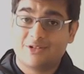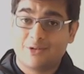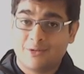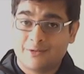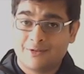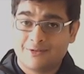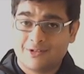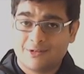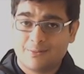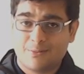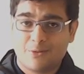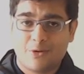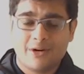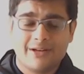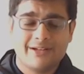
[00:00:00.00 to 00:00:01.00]
told you it's
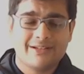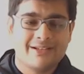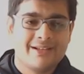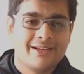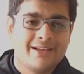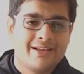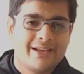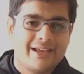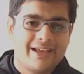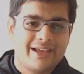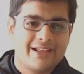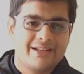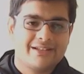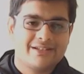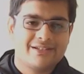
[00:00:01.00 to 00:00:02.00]
important,
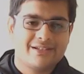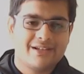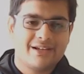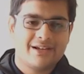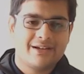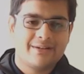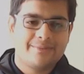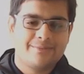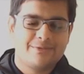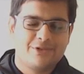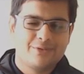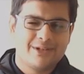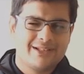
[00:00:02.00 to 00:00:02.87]
and doing